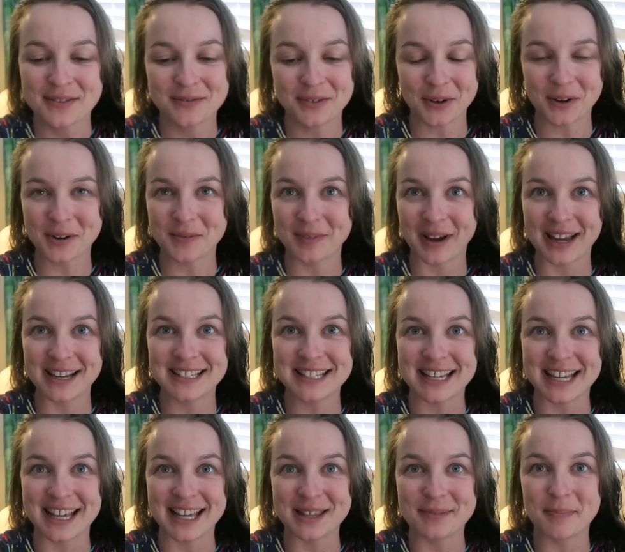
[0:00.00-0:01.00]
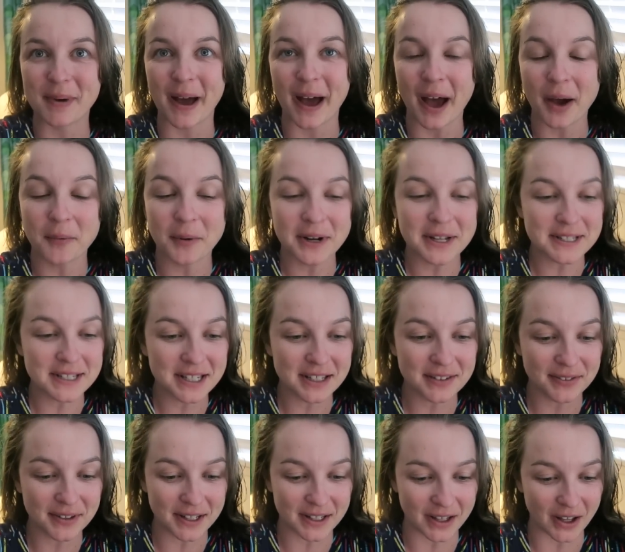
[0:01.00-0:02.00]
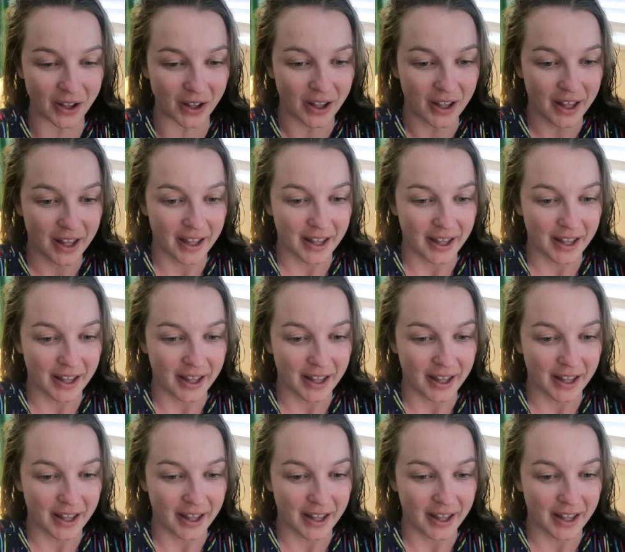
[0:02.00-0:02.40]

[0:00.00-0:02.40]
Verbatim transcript: food in my teeth, but I wanted to give like a